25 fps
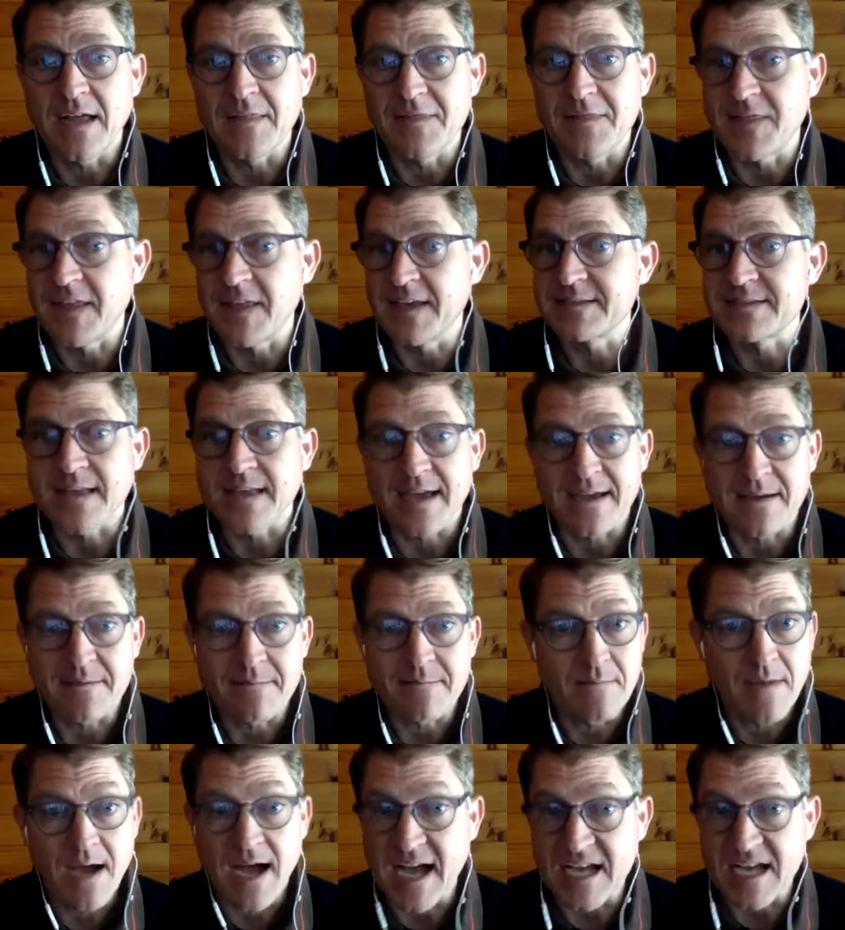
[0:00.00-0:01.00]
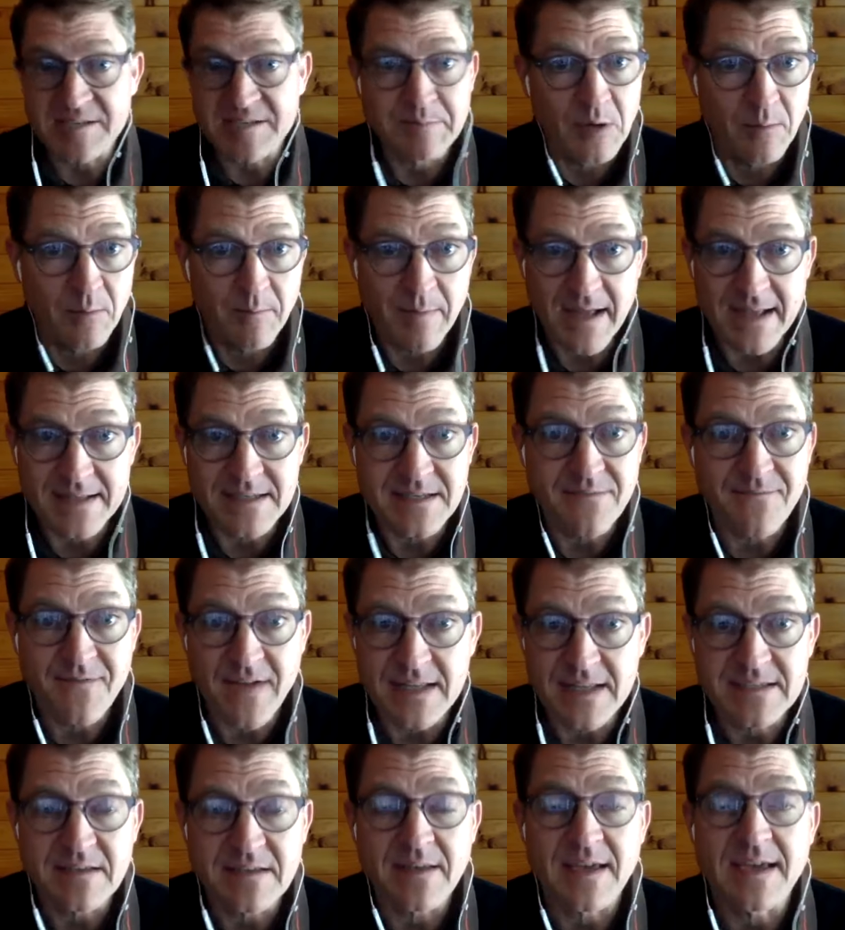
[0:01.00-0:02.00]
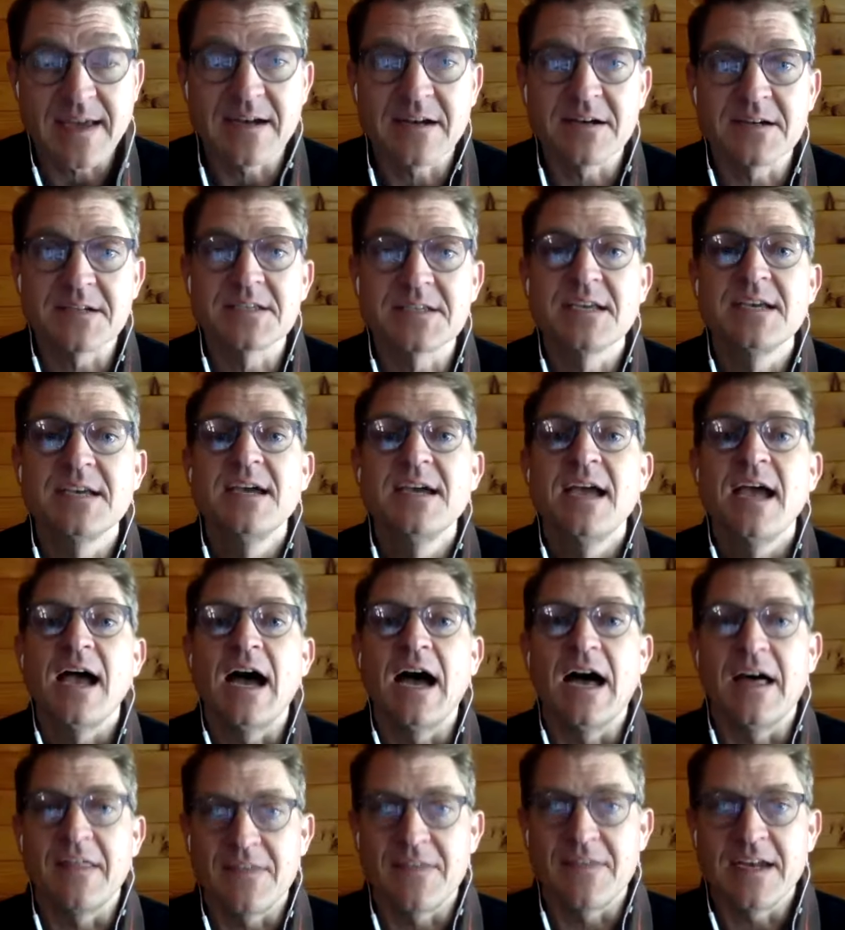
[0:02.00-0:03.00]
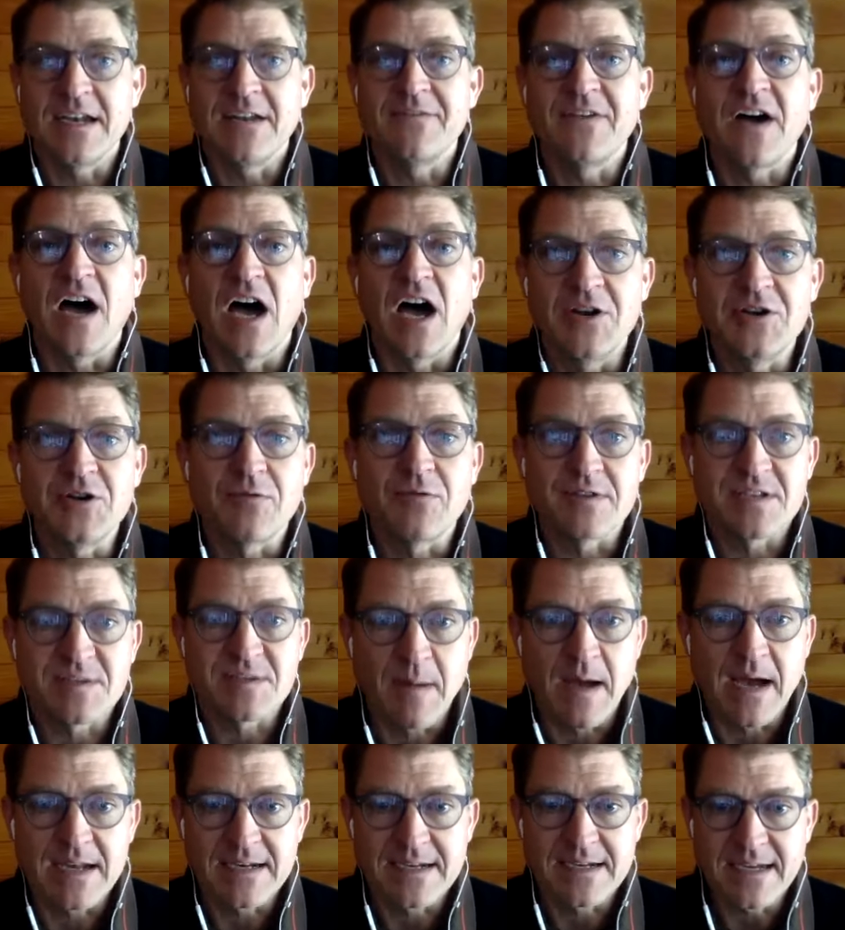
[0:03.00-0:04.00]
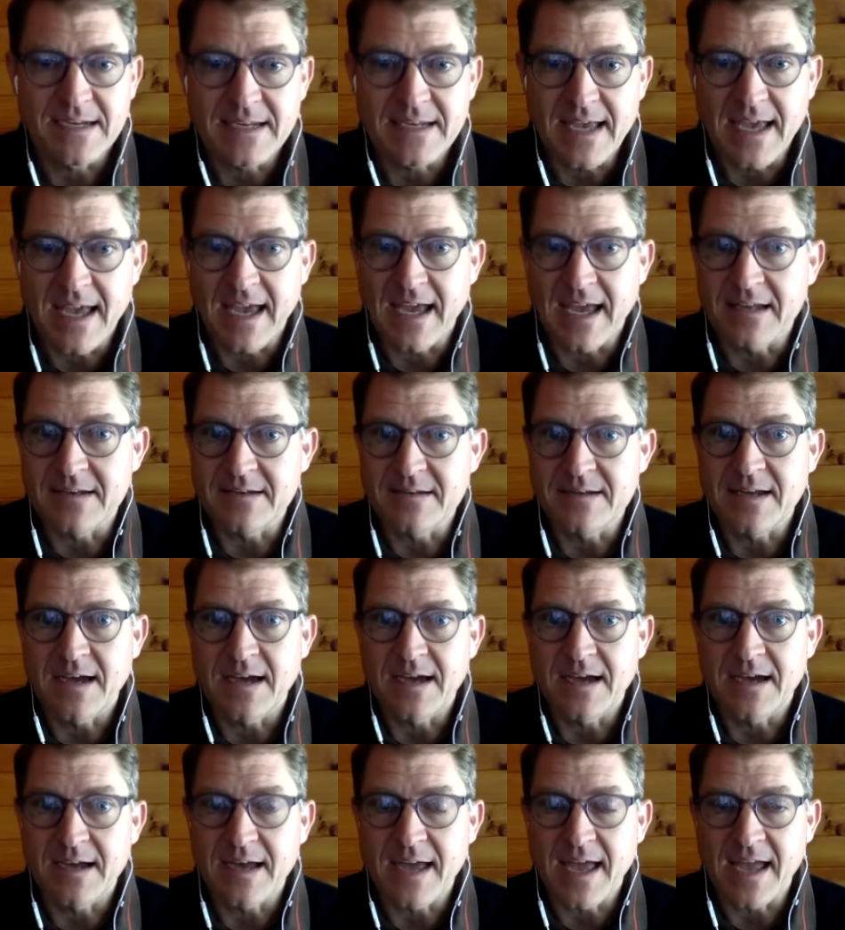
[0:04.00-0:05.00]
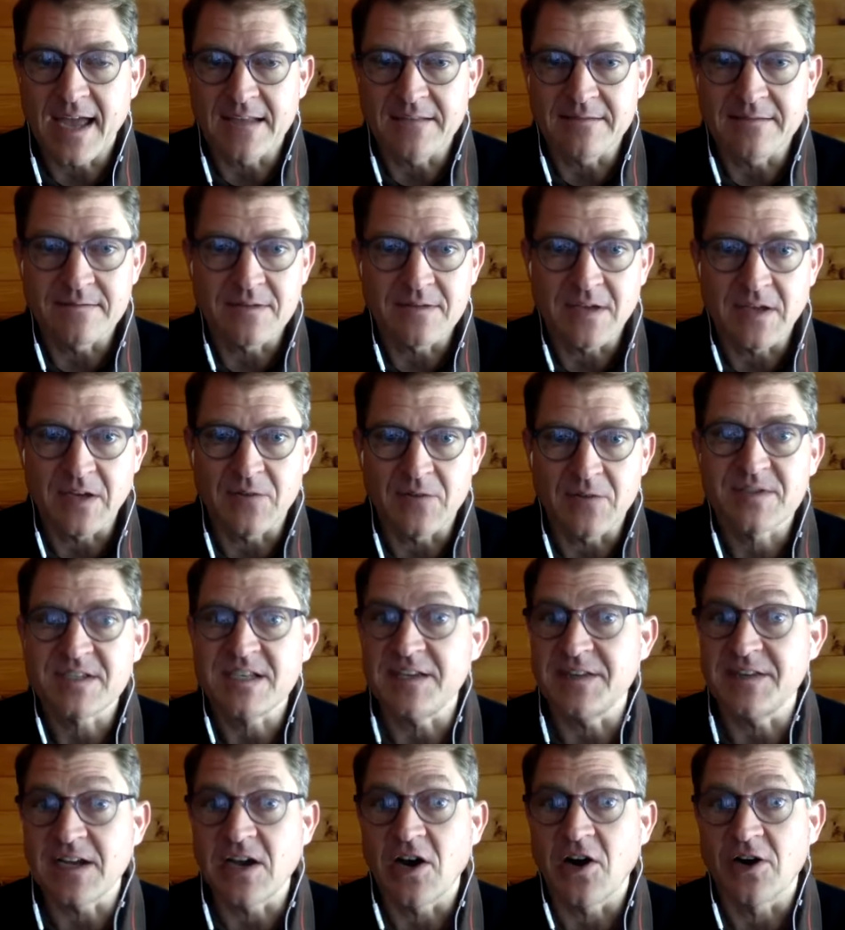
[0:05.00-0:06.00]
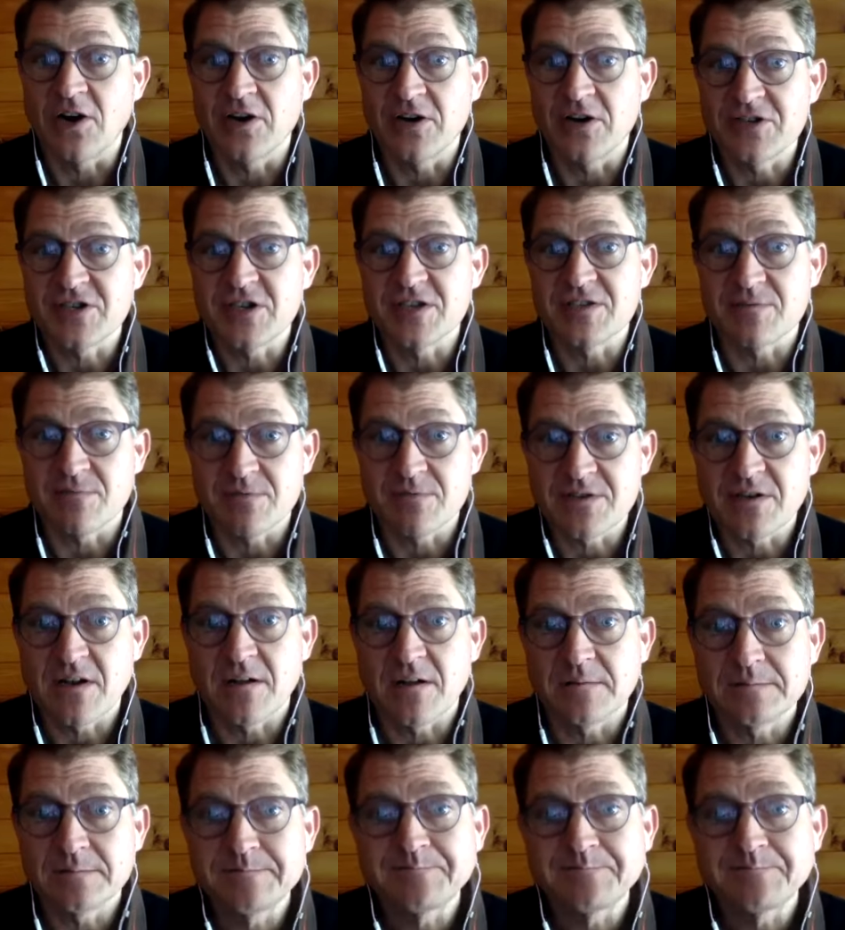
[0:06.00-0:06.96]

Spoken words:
things like hospital beds and ventilators than have under responded and seen the carnage as a result.